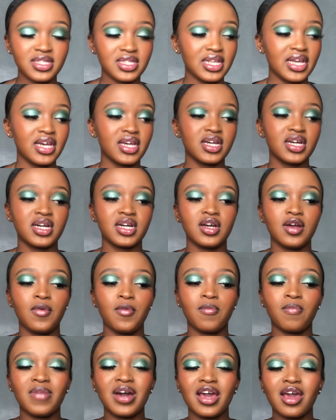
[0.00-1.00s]
Like
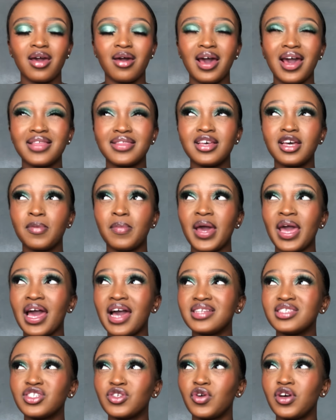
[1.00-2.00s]
I think my
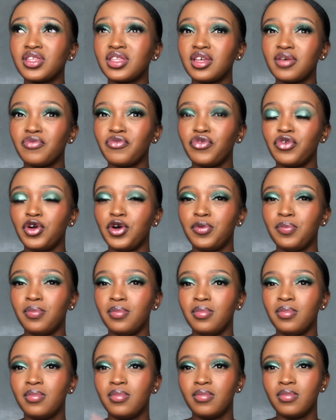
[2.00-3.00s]
aunt got them from
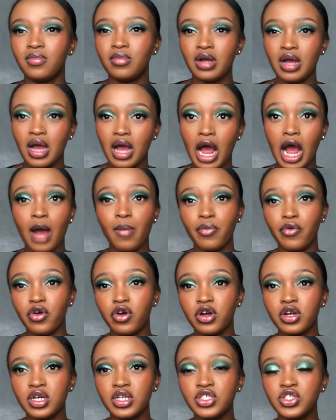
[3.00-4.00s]

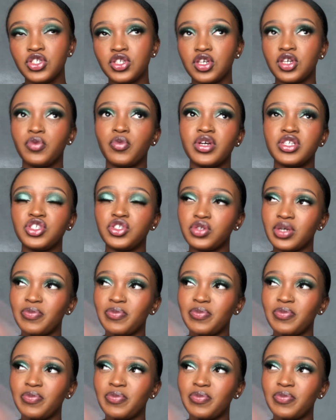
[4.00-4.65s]
abroad. So these